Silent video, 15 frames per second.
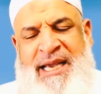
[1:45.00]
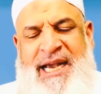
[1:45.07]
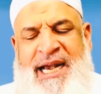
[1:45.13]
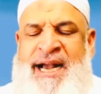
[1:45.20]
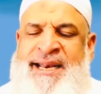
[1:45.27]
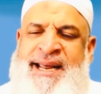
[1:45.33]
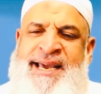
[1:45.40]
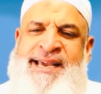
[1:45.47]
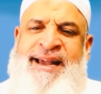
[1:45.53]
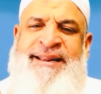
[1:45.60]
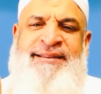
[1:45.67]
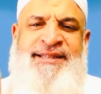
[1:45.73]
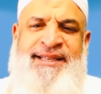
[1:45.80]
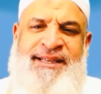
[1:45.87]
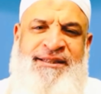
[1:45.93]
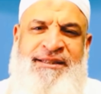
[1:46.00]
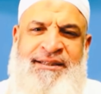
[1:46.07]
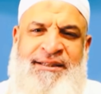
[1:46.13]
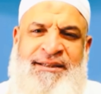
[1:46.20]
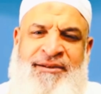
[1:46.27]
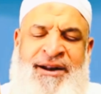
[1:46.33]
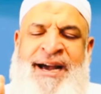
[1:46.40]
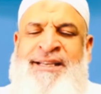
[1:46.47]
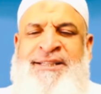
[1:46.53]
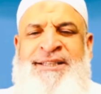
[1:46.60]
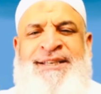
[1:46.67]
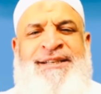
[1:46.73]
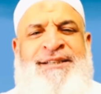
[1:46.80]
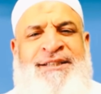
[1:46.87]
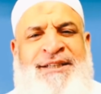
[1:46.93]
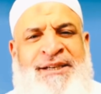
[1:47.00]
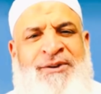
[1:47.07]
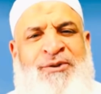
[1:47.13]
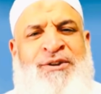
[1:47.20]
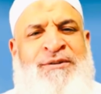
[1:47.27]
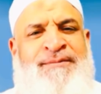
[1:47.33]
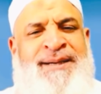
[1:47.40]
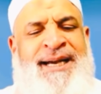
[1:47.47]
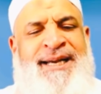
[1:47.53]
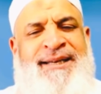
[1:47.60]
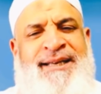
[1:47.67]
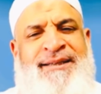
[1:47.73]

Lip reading: And I can sit right here, Sheikh Uthman,